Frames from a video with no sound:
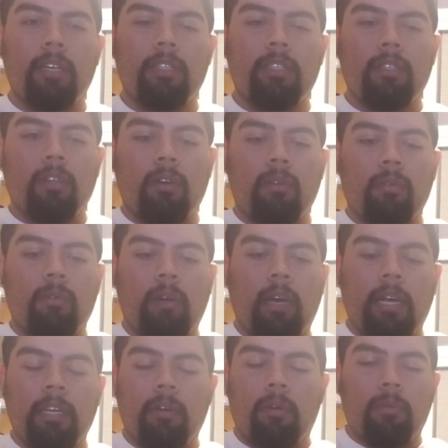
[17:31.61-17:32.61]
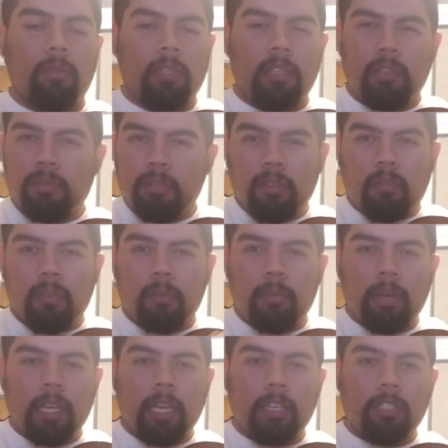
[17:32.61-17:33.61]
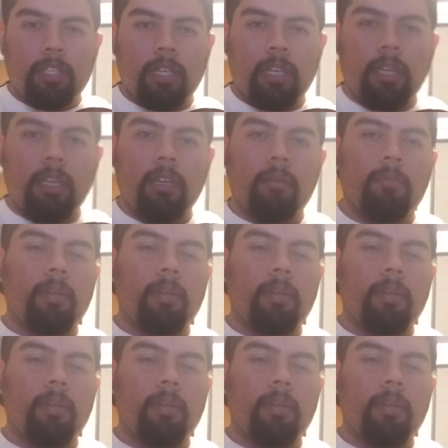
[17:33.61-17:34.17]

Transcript: so I only use it for mariachi,